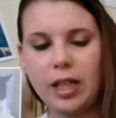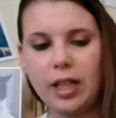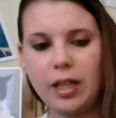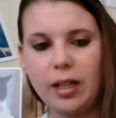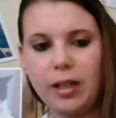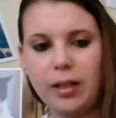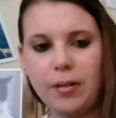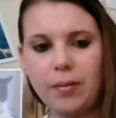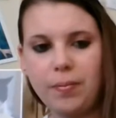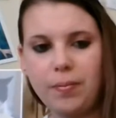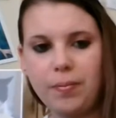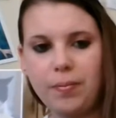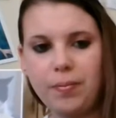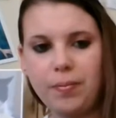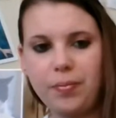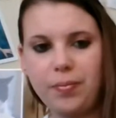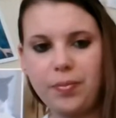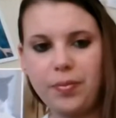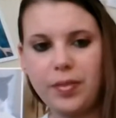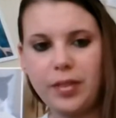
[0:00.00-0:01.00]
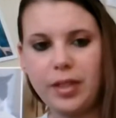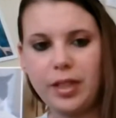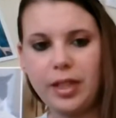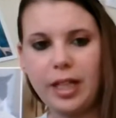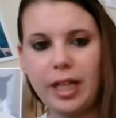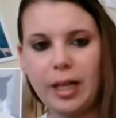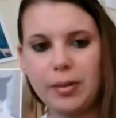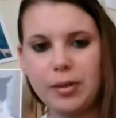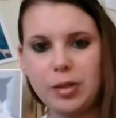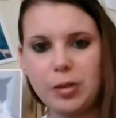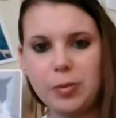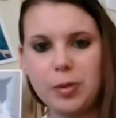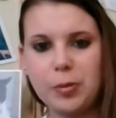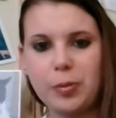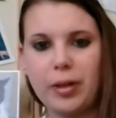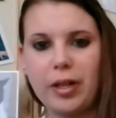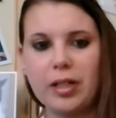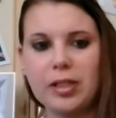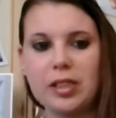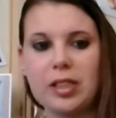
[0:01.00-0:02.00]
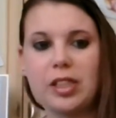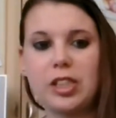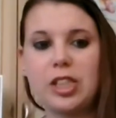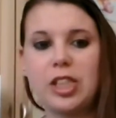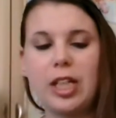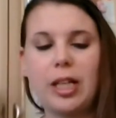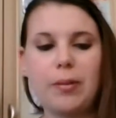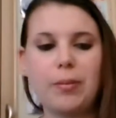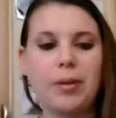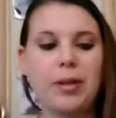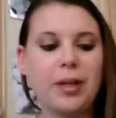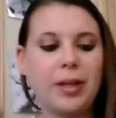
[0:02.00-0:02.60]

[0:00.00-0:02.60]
Um yeah, this is Miss Patson Chip.